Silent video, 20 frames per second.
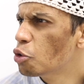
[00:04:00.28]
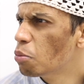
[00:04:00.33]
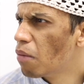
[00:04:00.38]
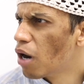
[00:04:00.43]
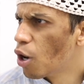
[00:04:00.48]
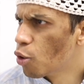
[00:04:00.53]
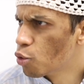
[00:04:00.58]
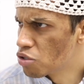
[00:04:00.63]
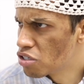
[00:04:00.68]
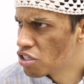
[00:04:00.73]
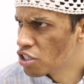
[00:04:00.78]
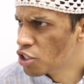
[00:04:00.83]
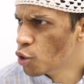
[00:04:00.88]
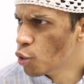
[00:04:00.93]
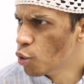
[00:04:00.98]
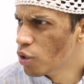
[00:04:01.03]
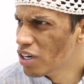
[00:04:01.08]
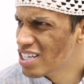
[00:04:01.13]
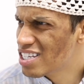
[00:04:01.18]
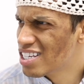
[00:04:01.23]
mouse,
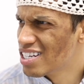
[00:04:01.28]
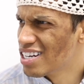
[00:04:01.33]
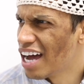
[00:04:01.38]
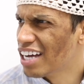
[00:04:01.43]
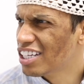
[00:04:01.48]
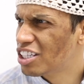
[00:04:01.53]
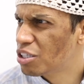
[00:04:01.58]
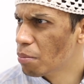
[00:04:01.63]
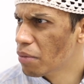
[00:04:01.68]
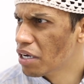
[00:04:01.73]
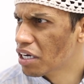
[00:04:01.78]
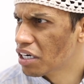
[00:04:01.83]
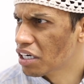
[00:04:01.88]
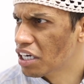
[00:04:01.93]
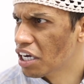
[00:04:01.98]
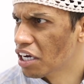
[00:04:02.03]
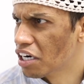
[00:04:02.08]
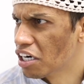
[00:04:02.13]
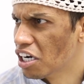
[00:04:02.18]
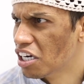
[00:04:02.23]
you is nightmare
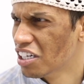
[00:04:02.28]
girl.